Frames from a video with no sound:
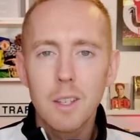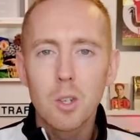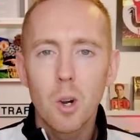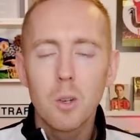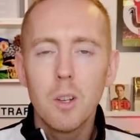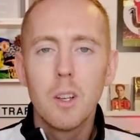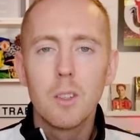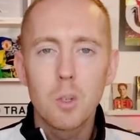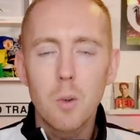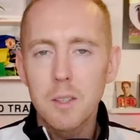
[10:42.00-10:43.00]
has gone
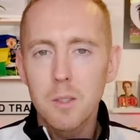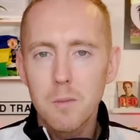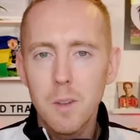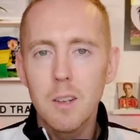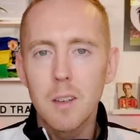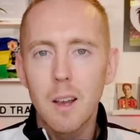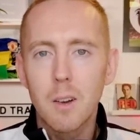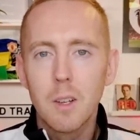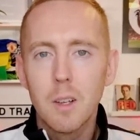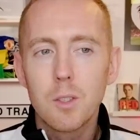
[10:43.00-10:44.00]
to Aston Villa
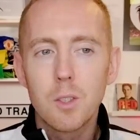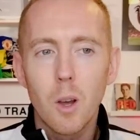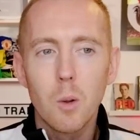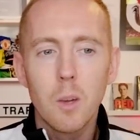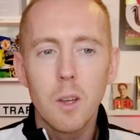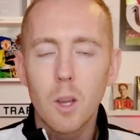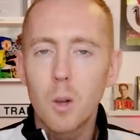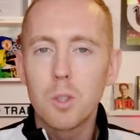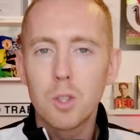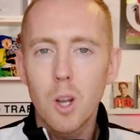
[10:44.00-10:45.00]
now. So it
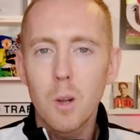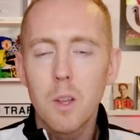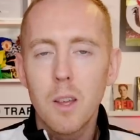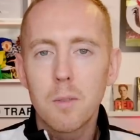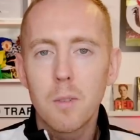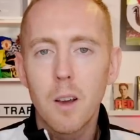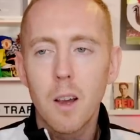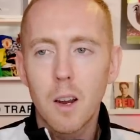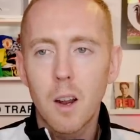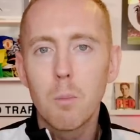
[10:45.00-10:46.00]
goes to show that if
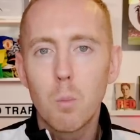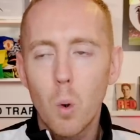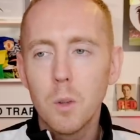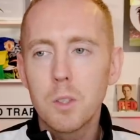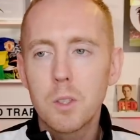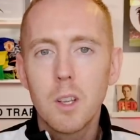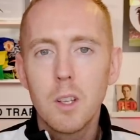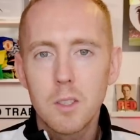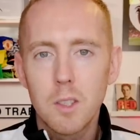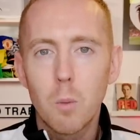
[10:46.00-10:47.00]
a club wants
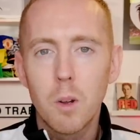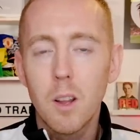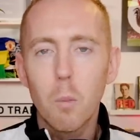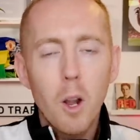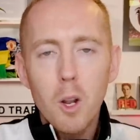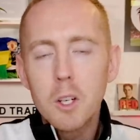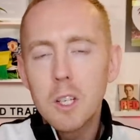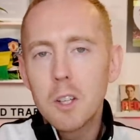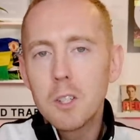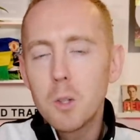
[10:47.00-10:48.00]
someone, why can't
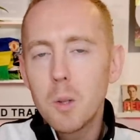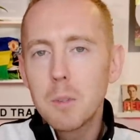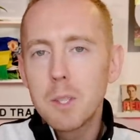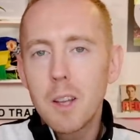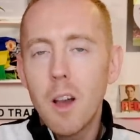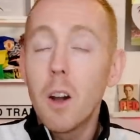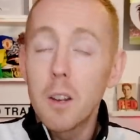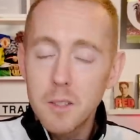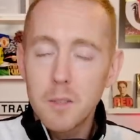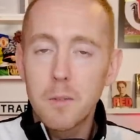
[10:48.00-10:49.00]
United do that with Ten
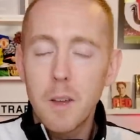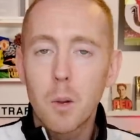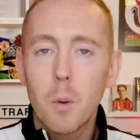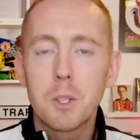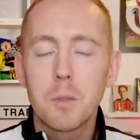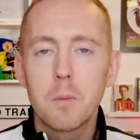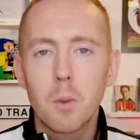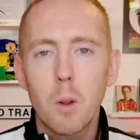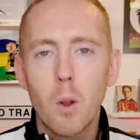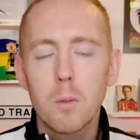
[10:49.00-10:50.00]
Hag? It's a fair question
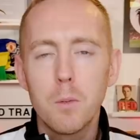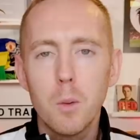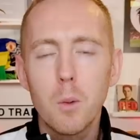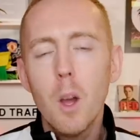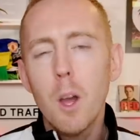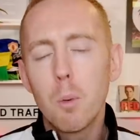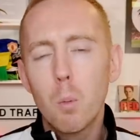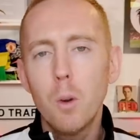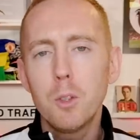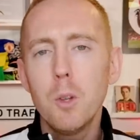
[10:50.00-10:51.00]
from a lot of you. But
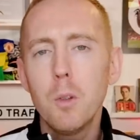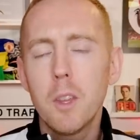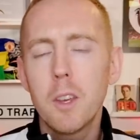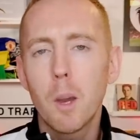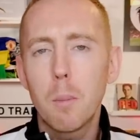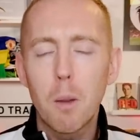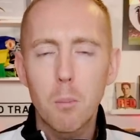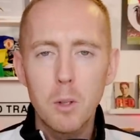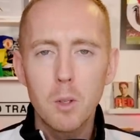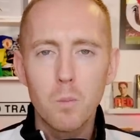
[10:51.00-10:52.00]
what do you think
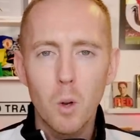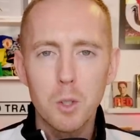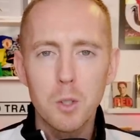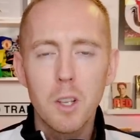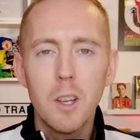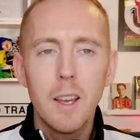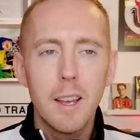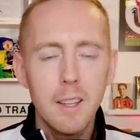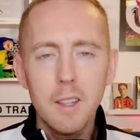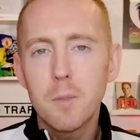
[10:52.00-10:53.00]
about Brendan Rodgers?
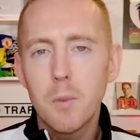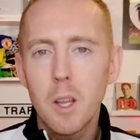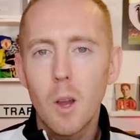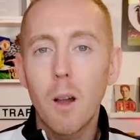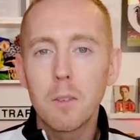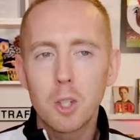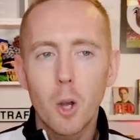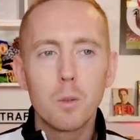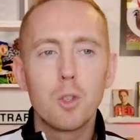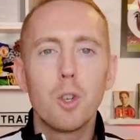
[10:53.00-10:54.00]
In this video, I've
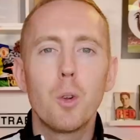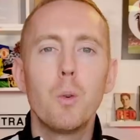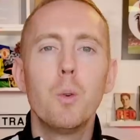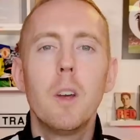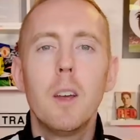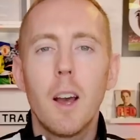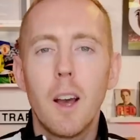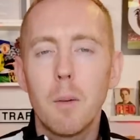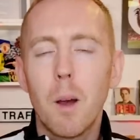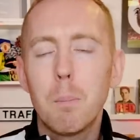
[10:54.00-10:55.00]
showed you
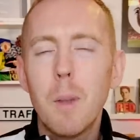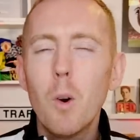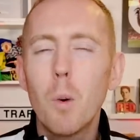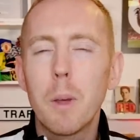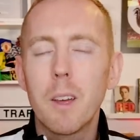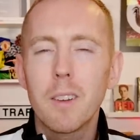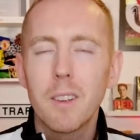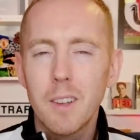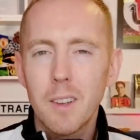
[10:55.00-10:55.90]
a, a little bit